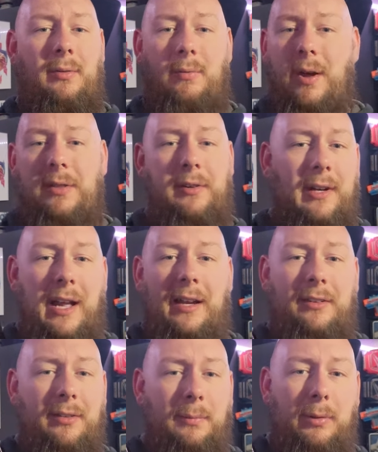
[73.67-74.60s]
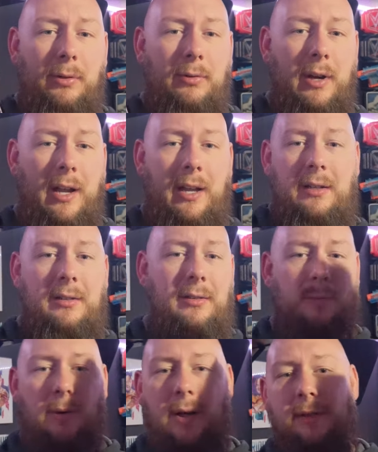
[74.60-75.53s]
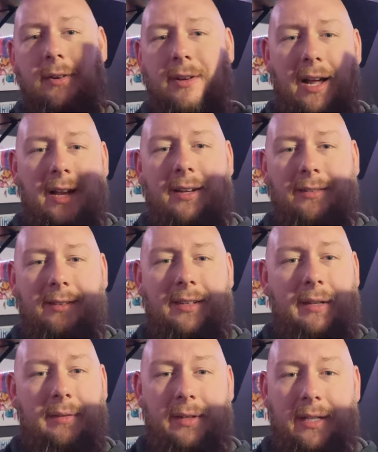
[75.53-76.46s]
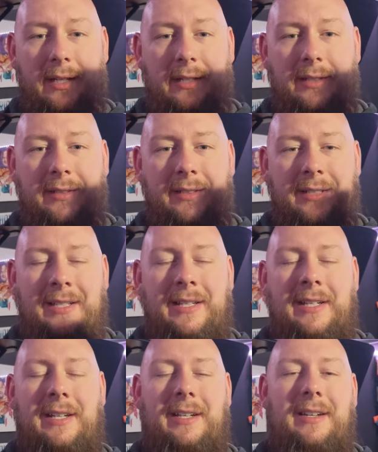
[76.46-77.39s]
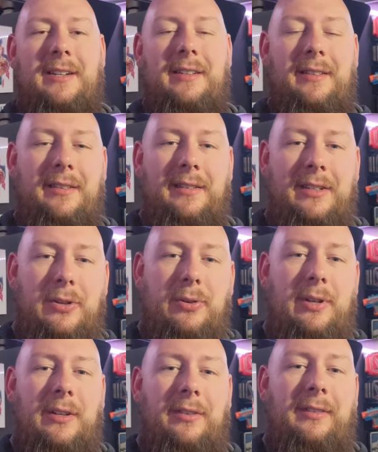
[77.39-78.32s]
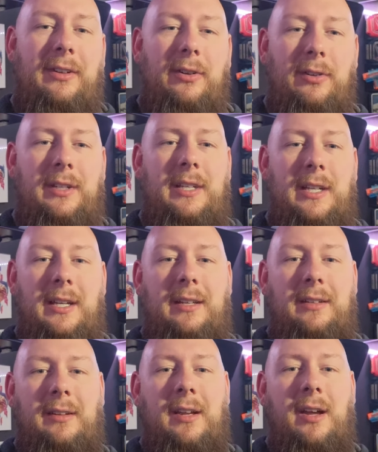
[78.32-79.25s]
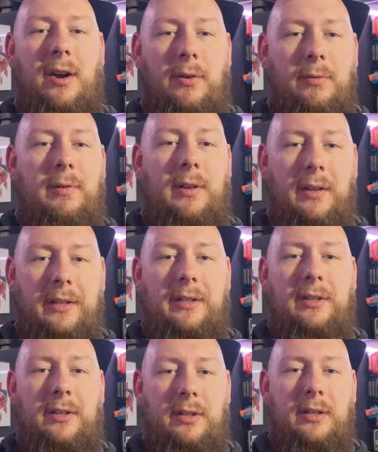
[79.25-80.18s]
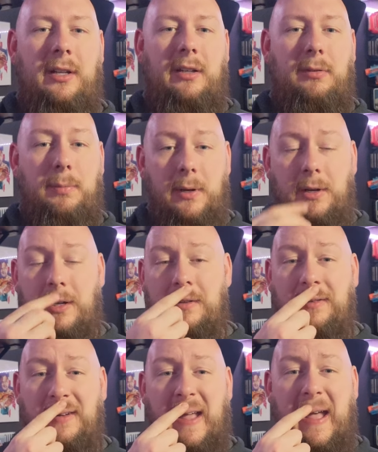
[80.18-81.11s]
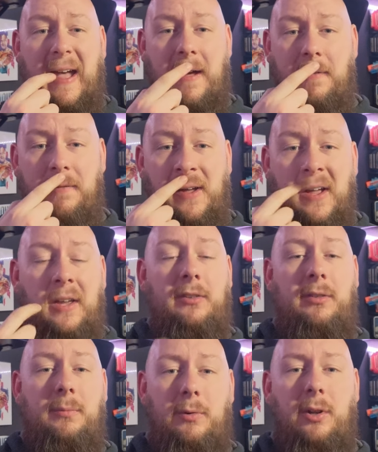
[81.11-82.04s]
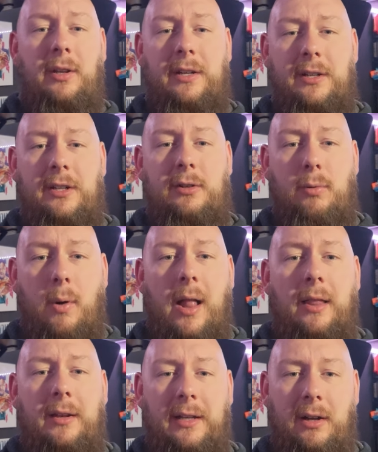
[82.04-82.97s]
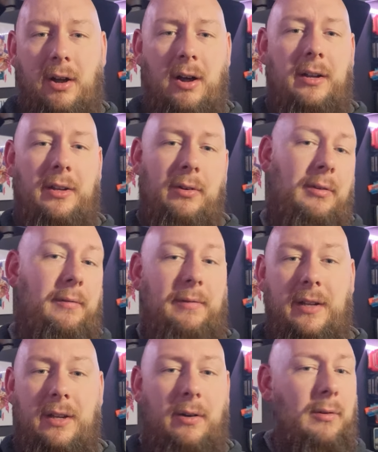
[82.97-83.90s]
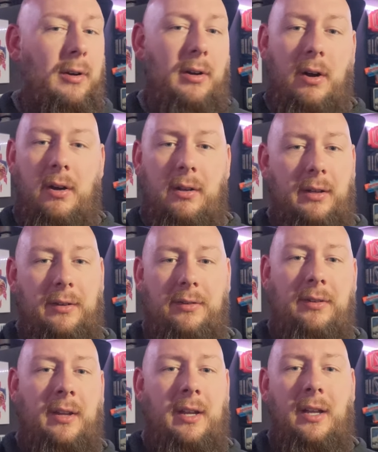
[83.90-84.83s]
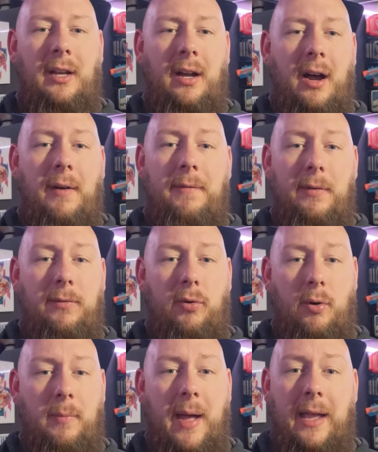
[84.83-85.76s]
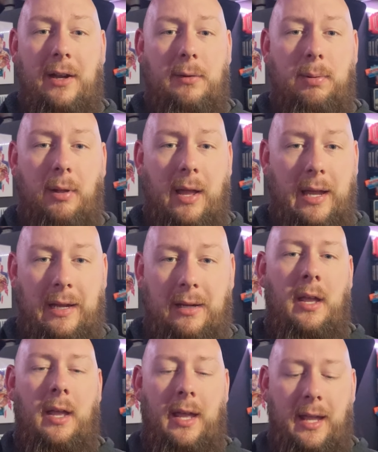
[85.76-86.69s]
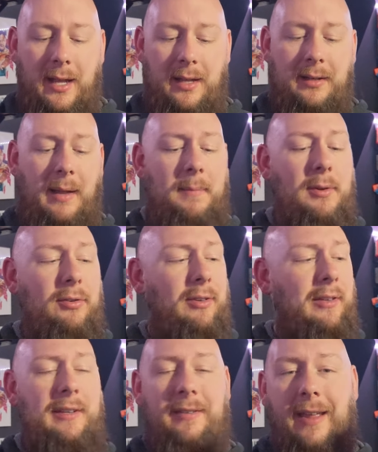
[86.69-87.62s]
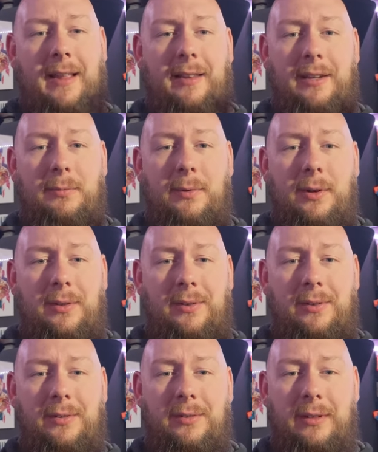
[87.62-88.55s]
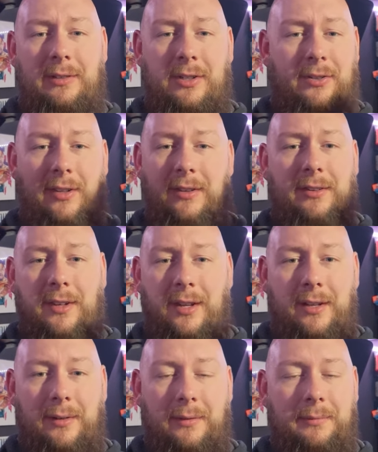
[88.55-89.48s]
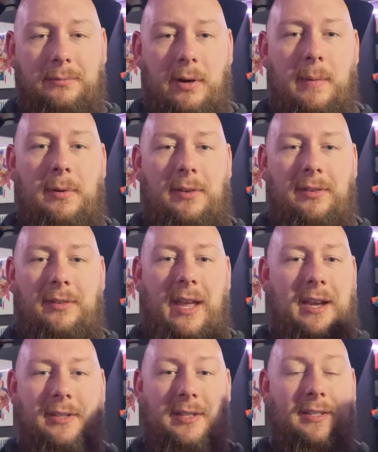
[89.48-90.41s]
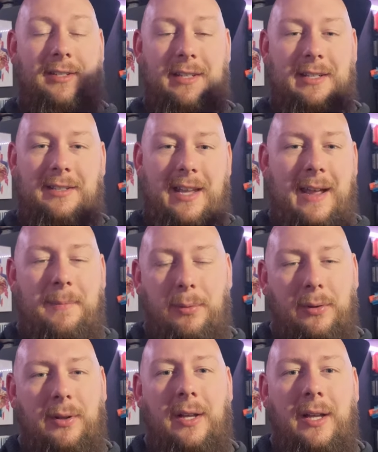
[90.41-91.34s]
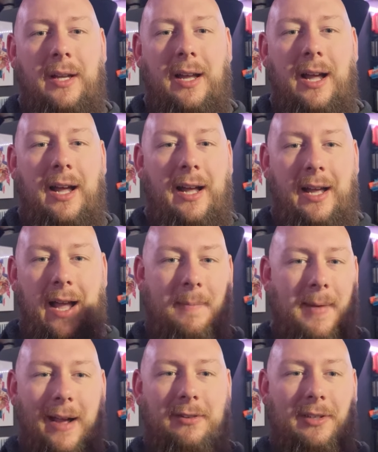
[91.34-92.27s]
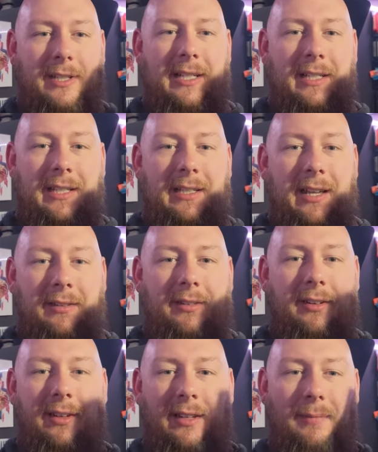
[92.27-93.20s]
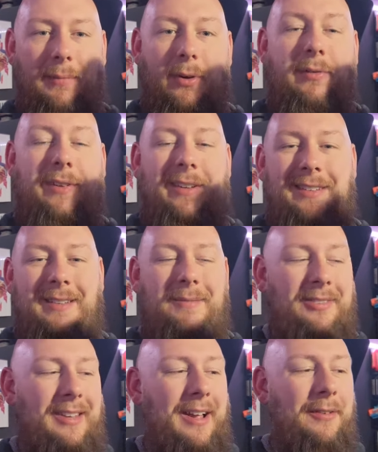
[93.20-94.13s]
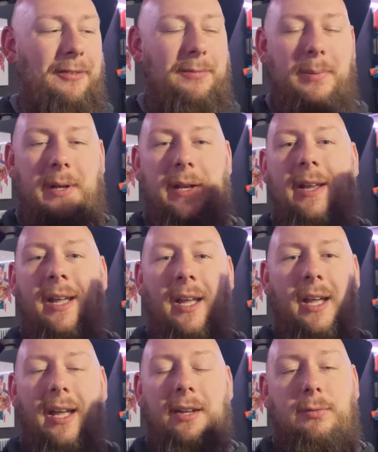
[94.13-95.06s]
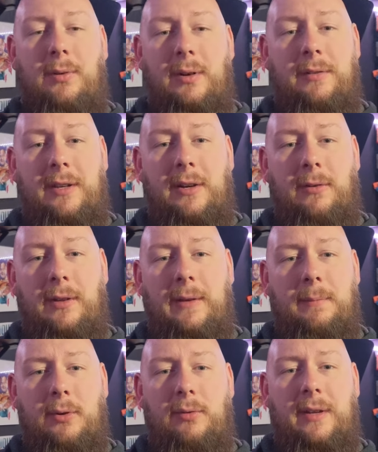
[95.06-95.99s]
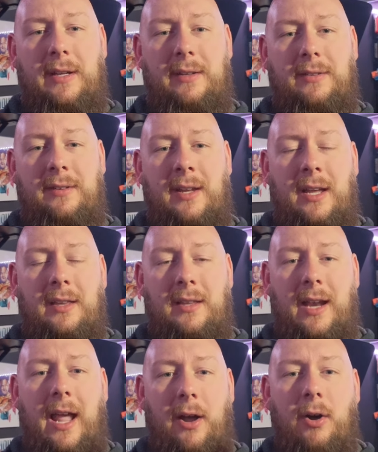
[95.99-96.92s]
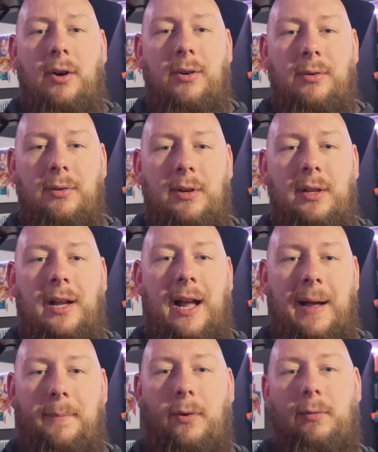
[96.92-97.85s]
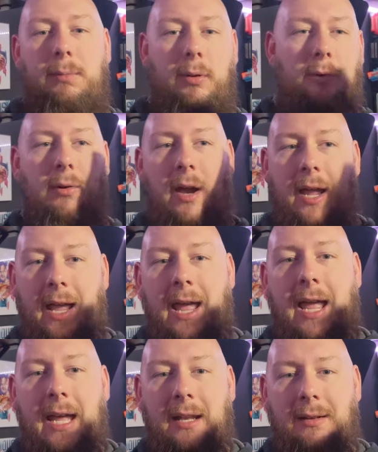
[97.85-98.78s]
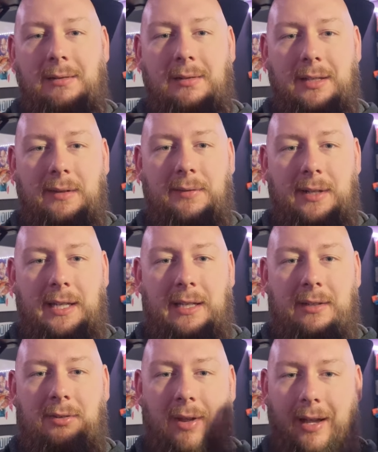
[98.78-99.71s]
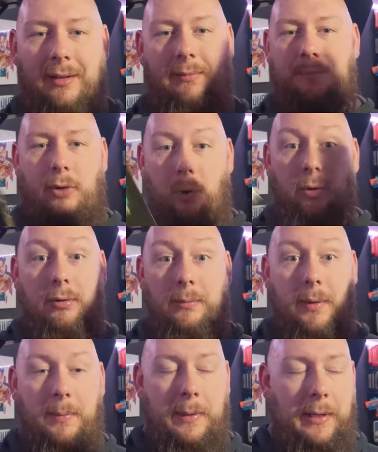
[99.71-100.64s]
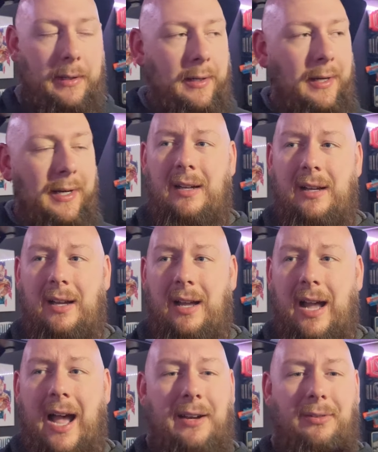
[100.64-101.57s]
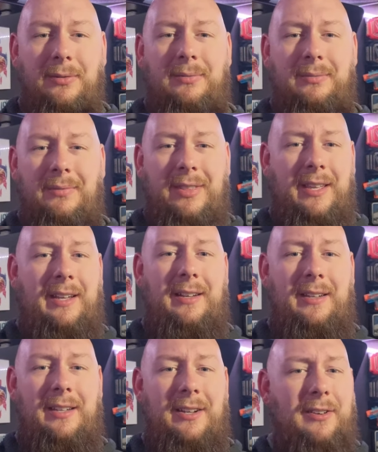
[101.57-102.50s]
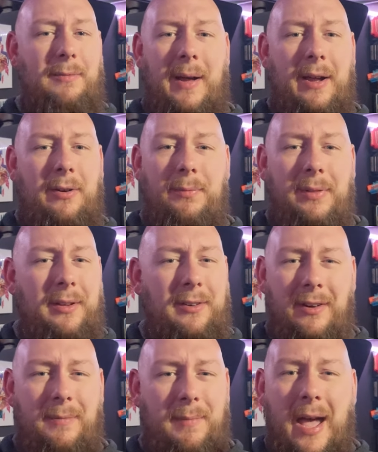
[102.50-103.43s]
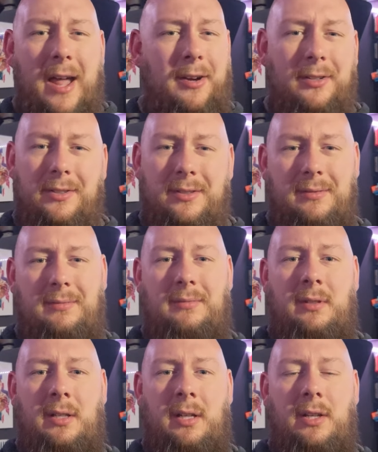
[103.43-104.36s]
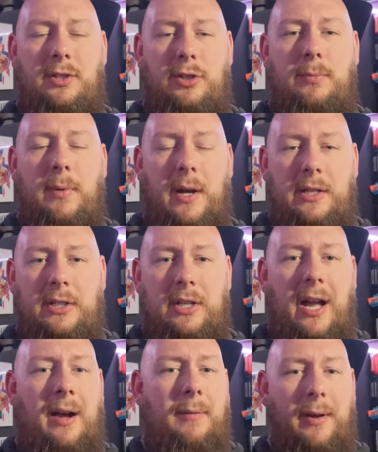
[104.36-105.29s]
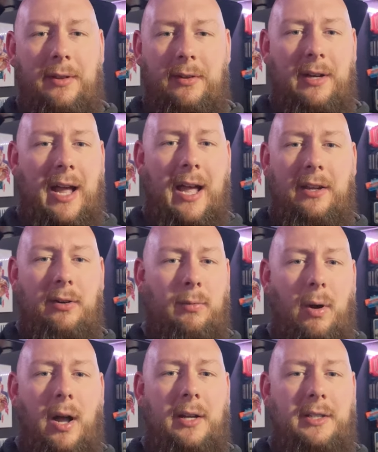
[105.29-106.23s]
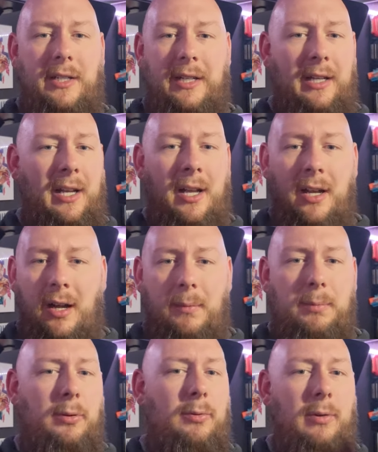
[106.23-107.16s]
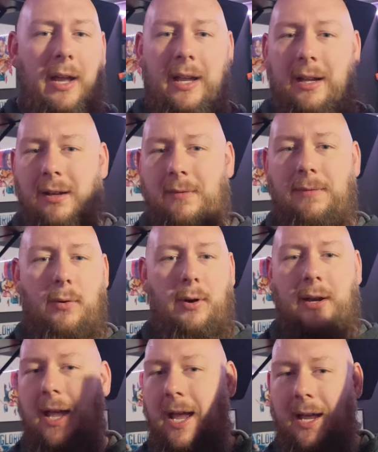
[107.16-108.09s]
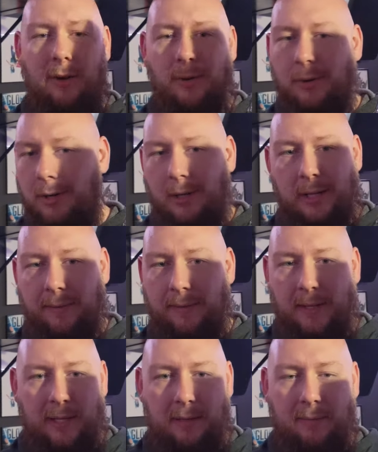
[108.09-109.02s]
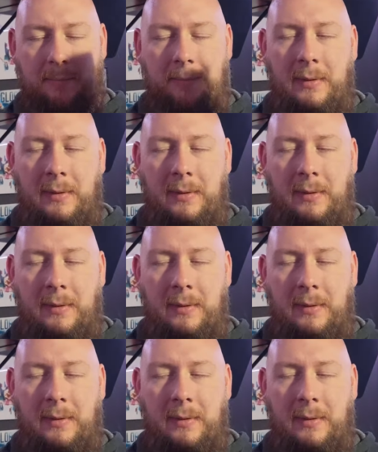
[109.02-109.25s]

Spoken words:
whether or not it's a Blu-ray or whether or not it's a DVD, you can still get a really good experience and have some really good quality audio and video, regardless of the format you're playing. And I'm using these Alien ones just as a representation, as an example. I'm not critiquing necessarily the movies themselves, but it's one of the only movies that I own on both Blu-ray and DVD, so I can hold them up here. I don't think here in my home theater it matters too much on whether or not you're watching a Blu-ray, a 4K, or a DVD.